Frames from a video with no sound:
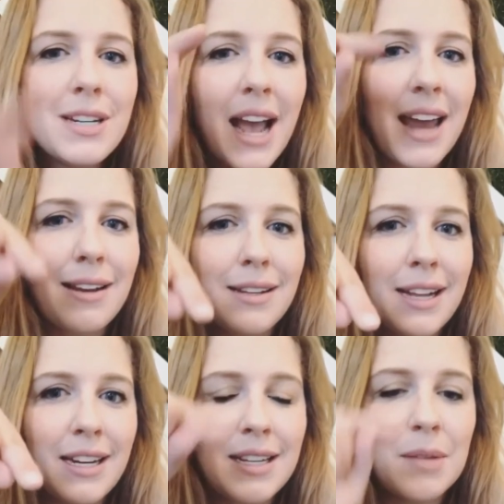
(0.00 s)
to the bottom
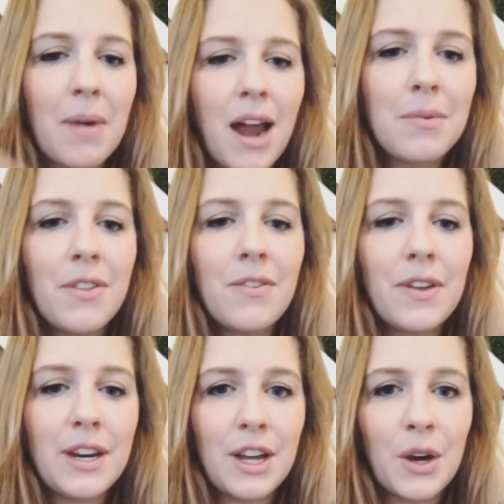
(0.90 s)
of the video
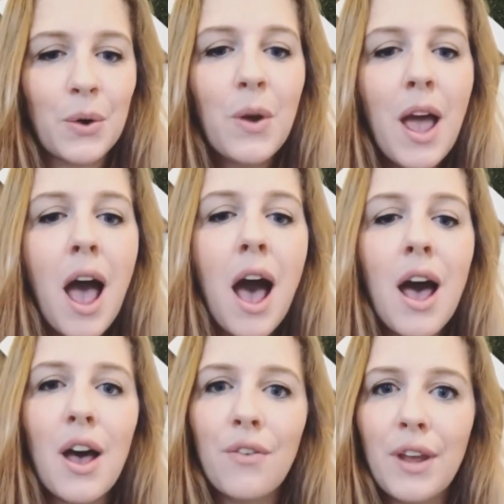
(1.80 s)
of a
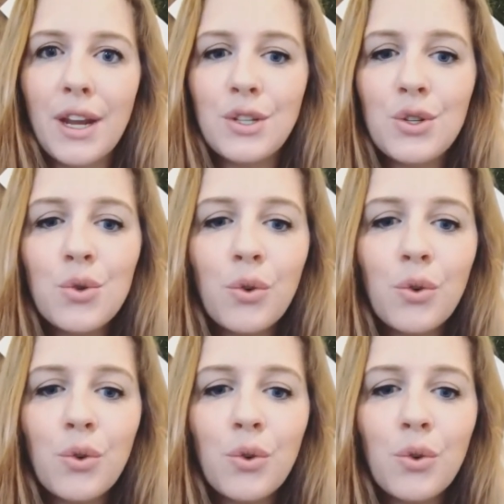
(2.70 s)
story called